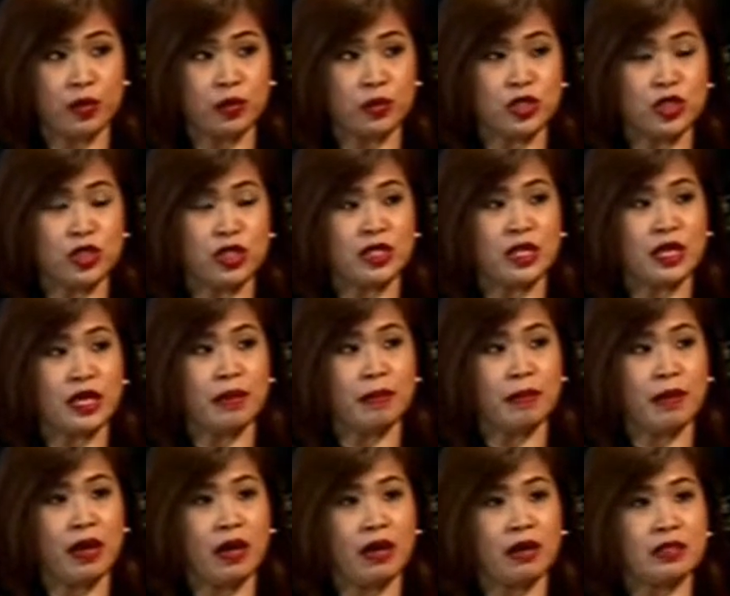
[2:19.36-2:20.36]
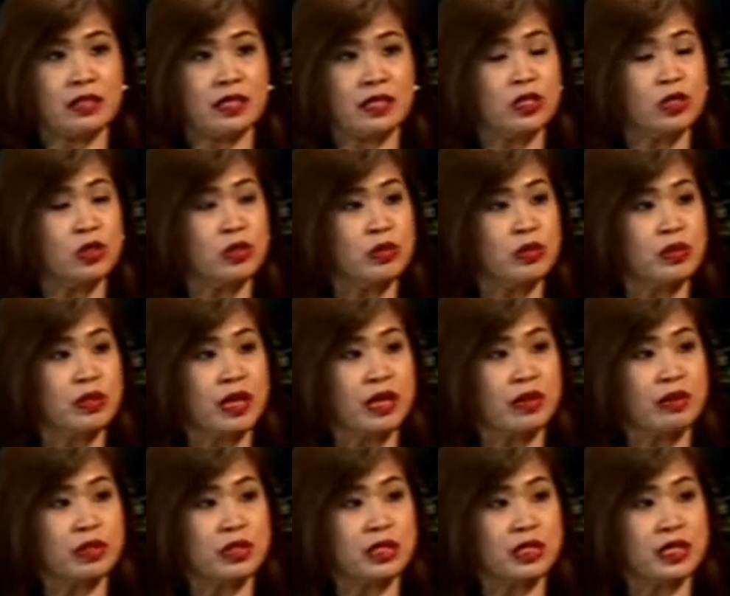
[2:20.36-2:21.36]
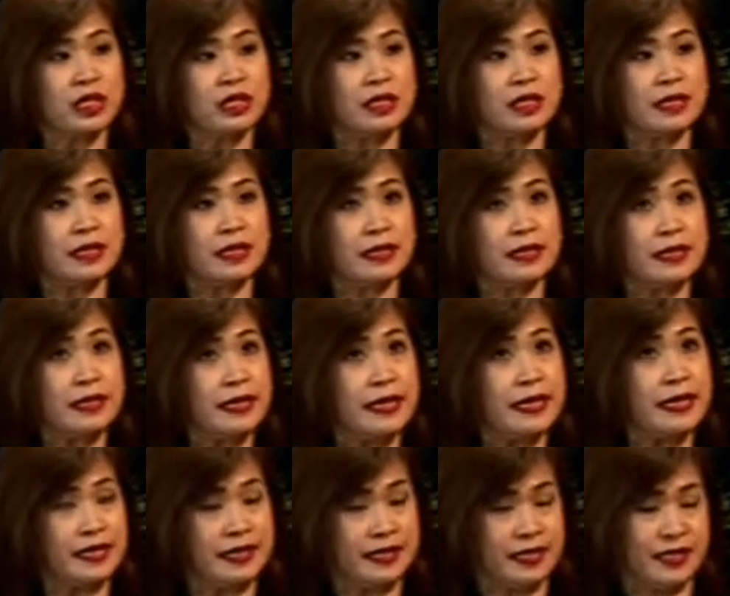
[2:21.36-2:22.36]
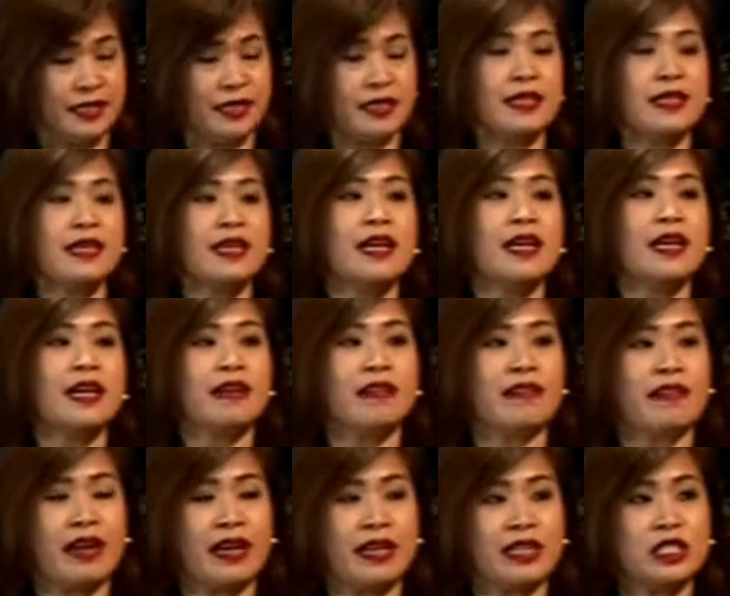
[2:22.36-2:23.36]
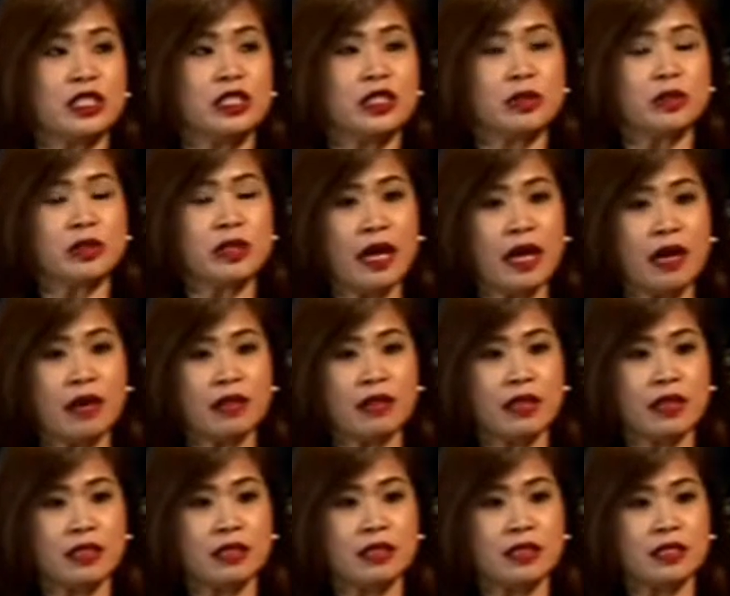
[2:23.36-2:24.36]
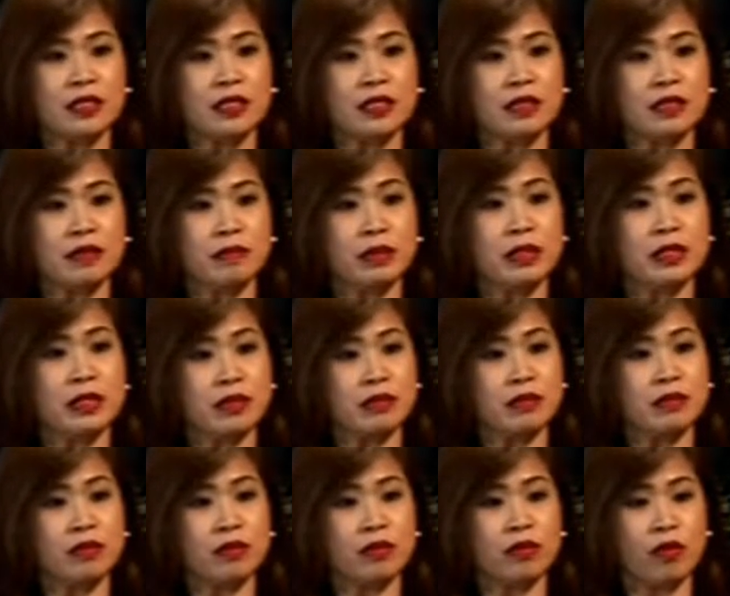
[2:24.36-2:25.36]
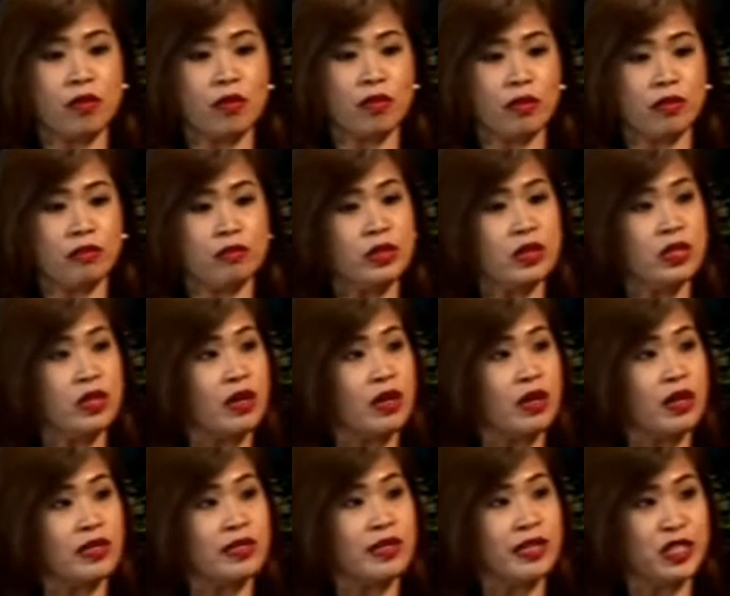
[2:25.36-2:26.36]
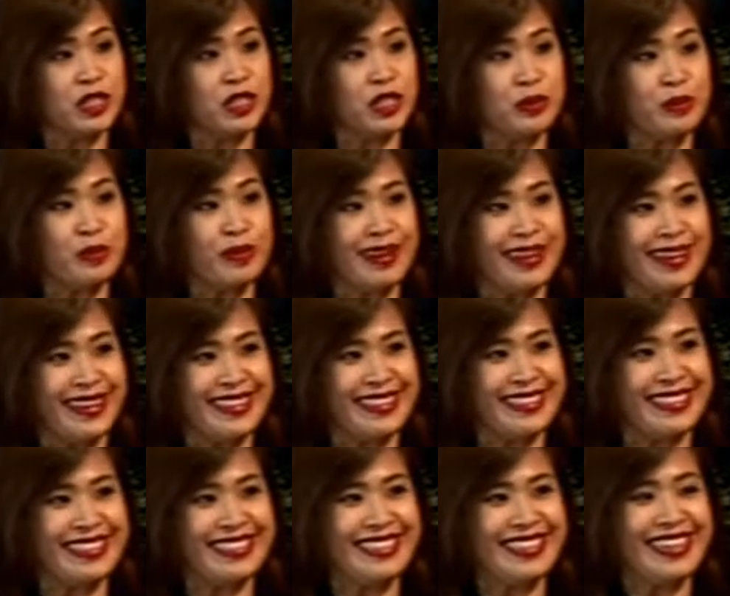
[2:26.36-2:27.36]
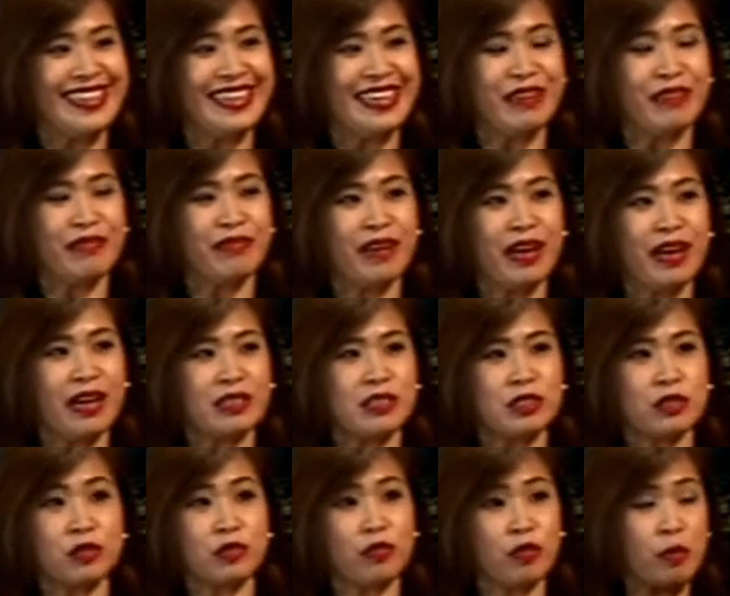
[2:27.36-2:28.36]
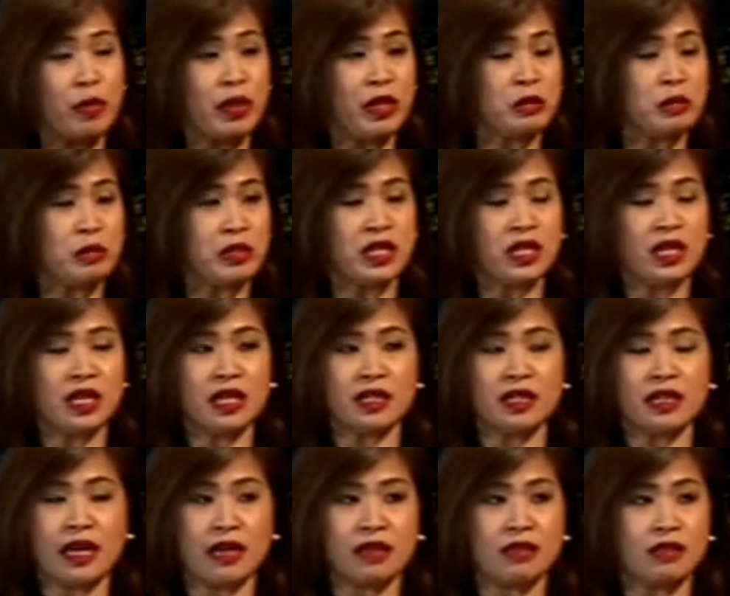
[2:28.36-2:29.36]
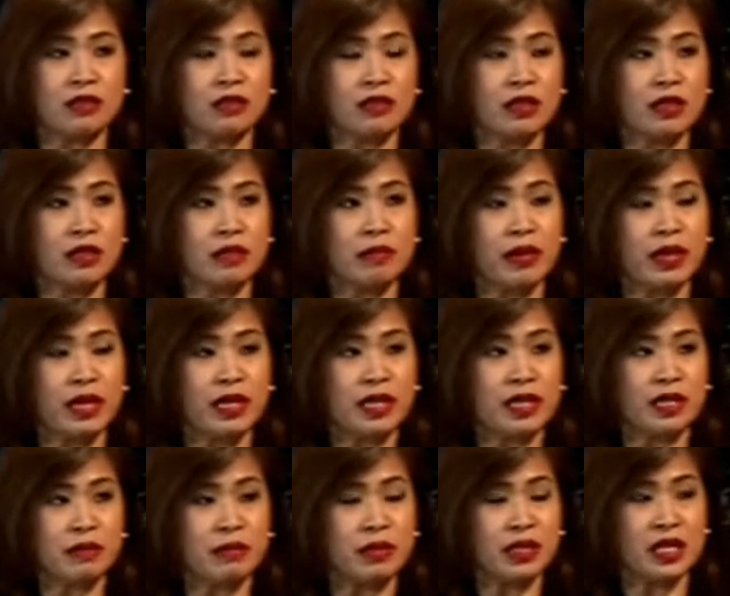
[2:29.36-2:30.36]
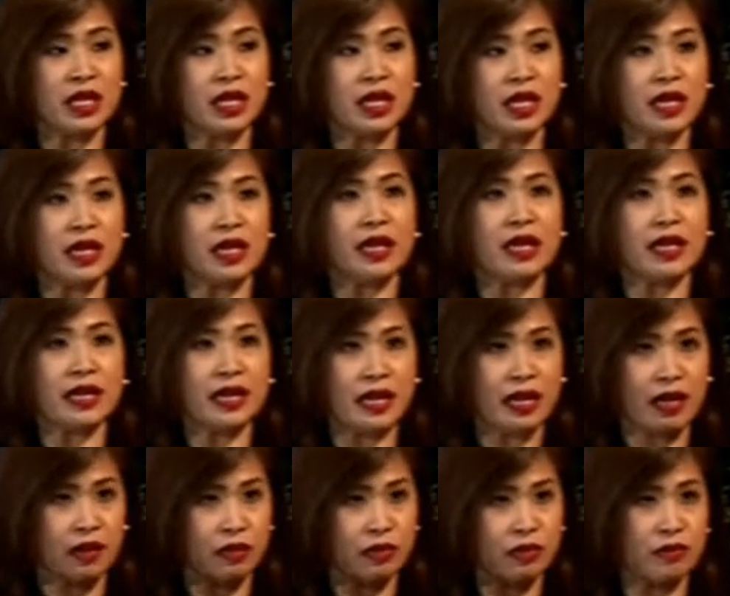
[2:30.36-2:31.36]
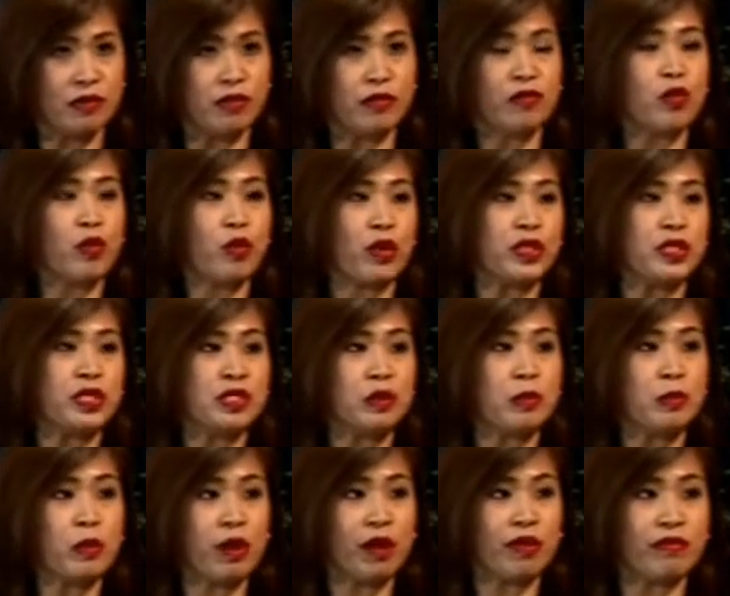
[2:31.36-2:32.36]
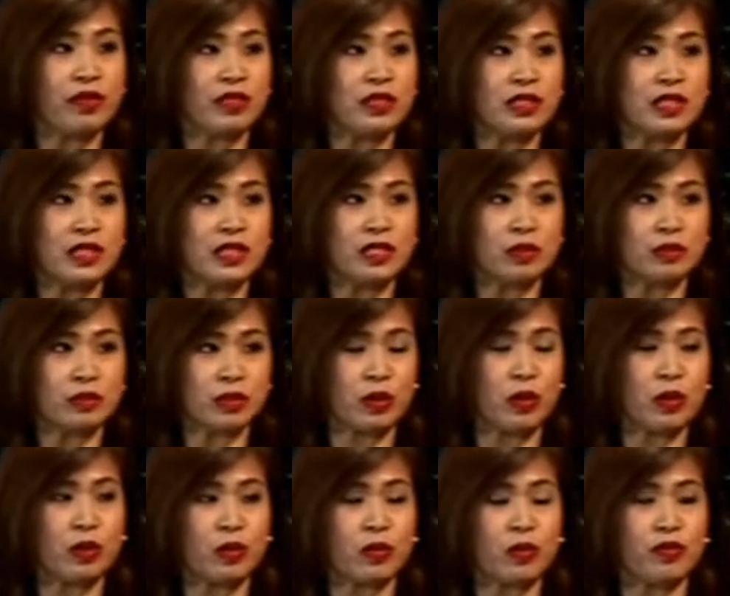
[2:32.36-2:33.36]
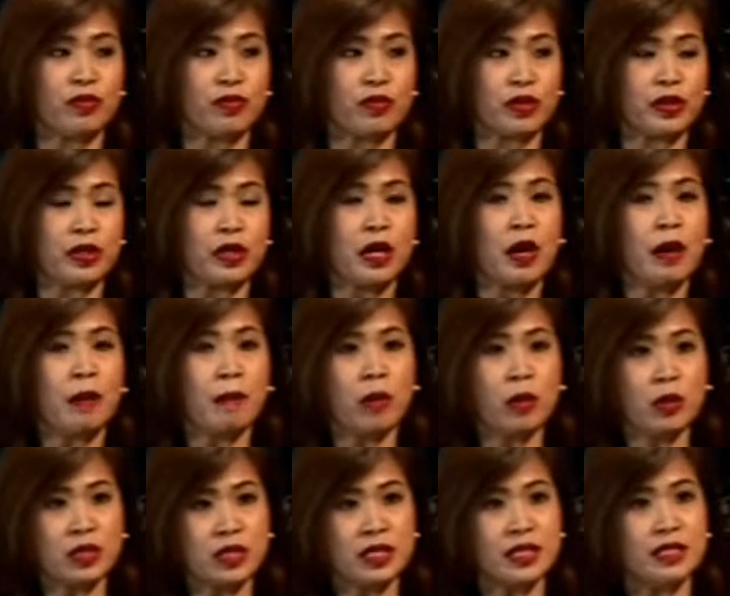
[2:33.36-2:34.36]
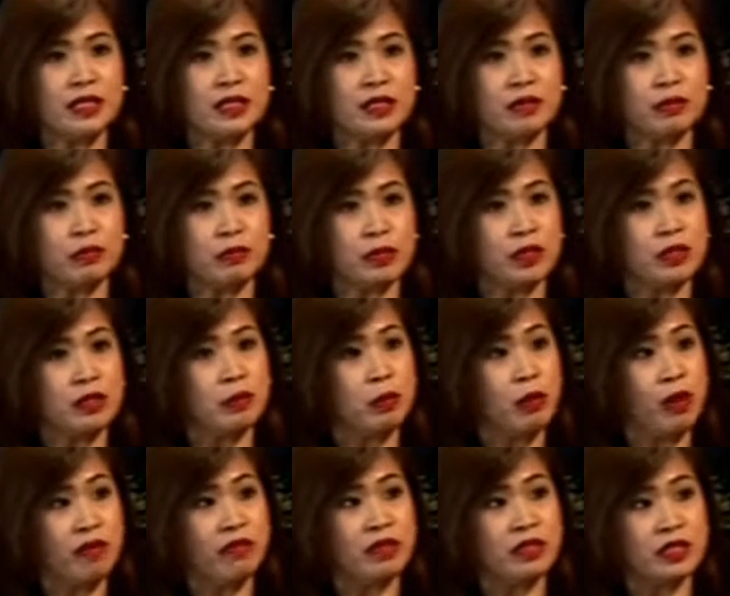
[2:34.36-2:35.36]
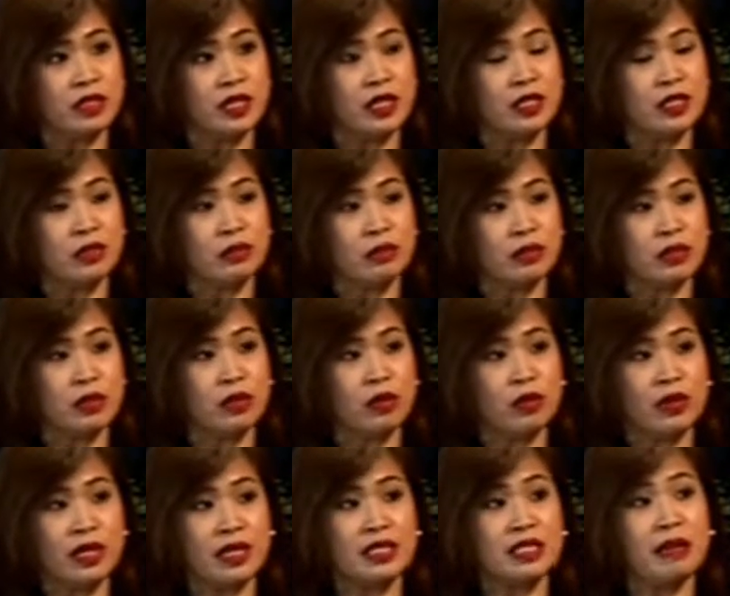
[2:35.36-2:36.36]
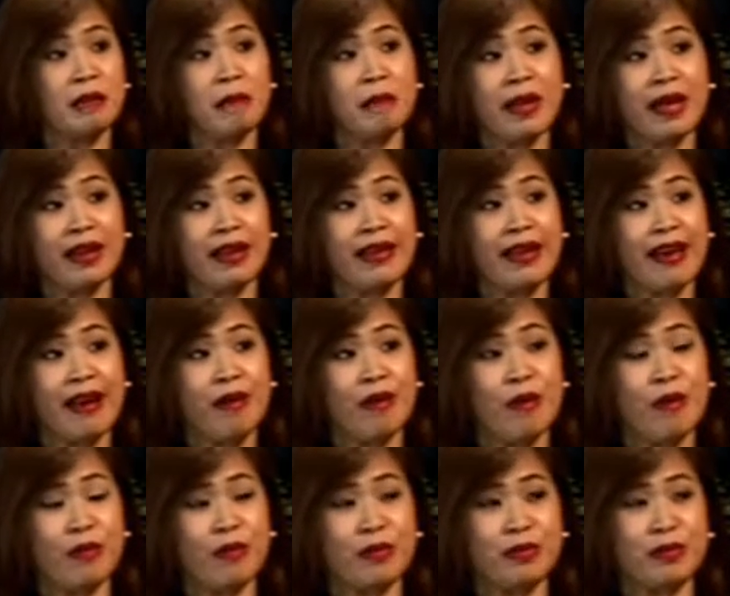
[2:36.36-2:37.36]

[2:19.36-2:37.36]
though, just came out in 2008. Right. So now that, we are nationwide. In fact, so from Metro Manila down to the Mega Manila, and now, of course, in the provinces, we're all over. Mostly in the provinces, we're known as Camellia homes.